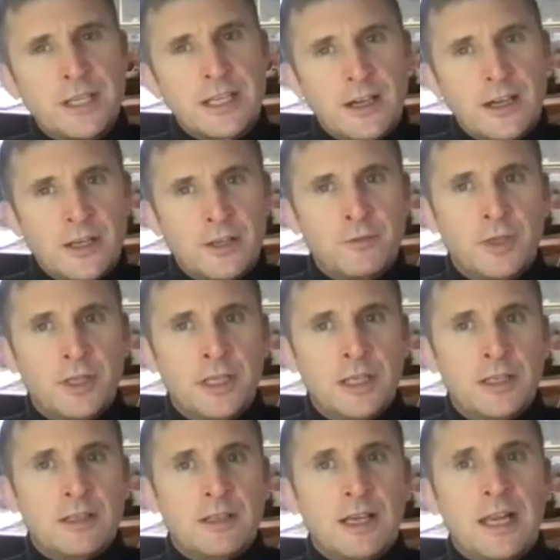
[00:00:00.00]
It kind of
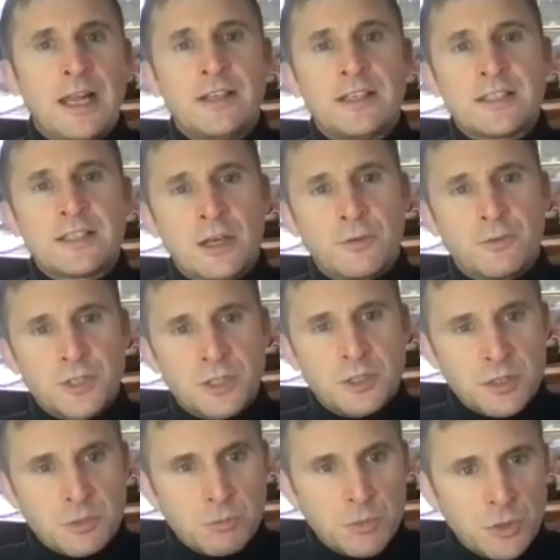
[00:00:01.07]
allowed itself
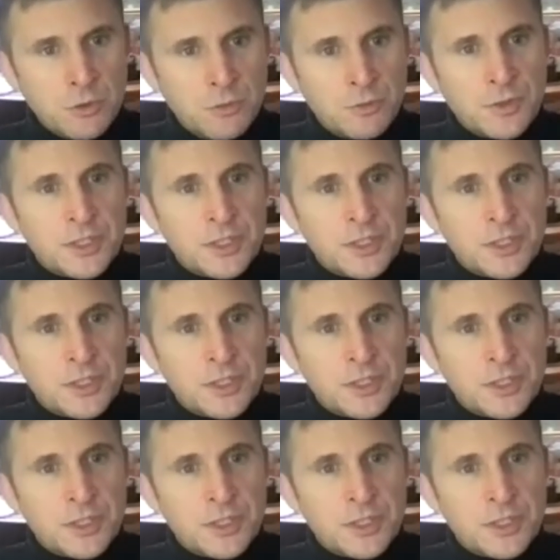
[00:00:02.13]
to move with